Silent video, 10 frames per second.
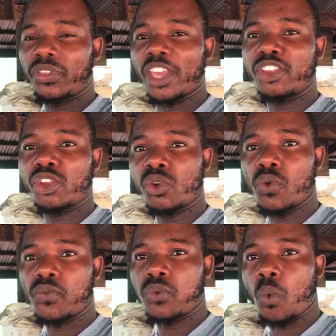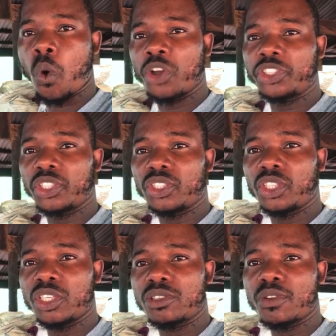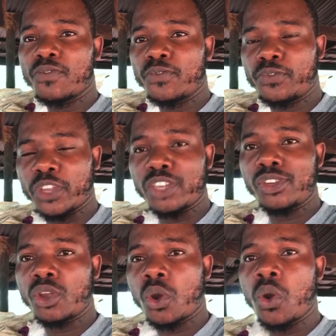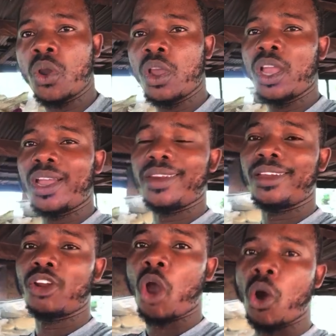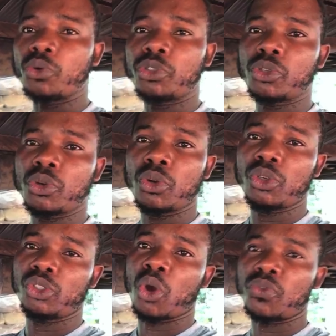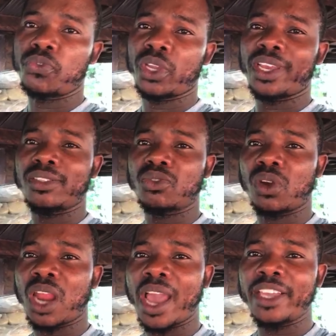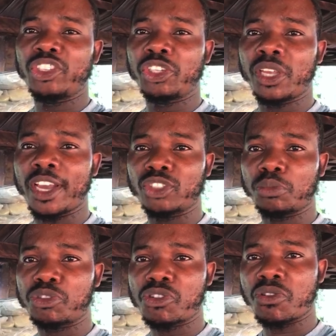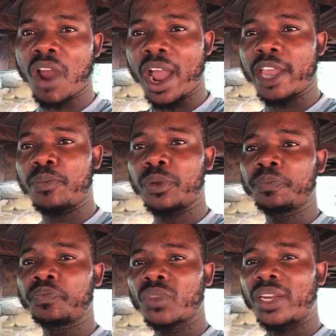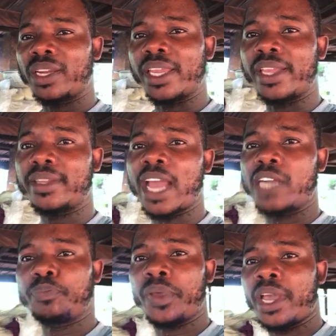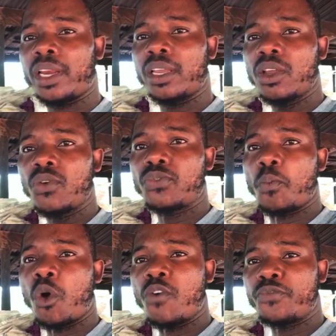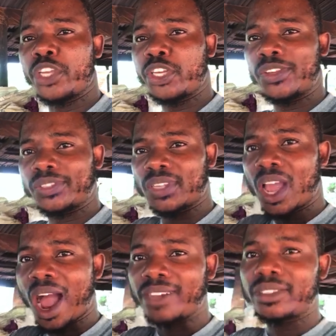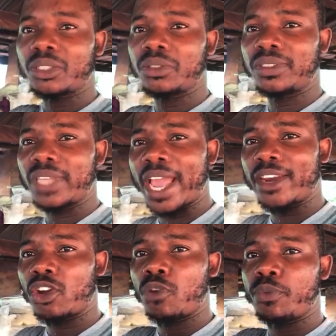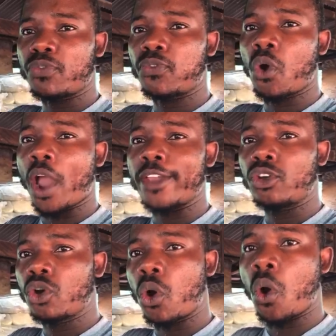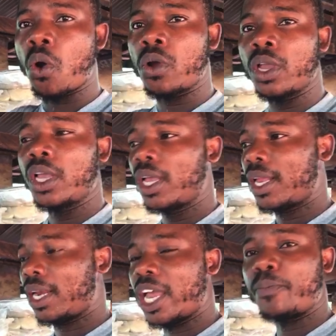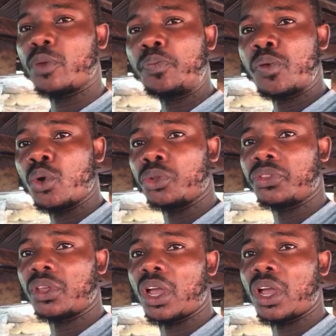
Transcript: Thank you for watching this video, and then also don't forget to like, share, subscribe, and then hit that bell for more videos. Until then, or before I go, let me put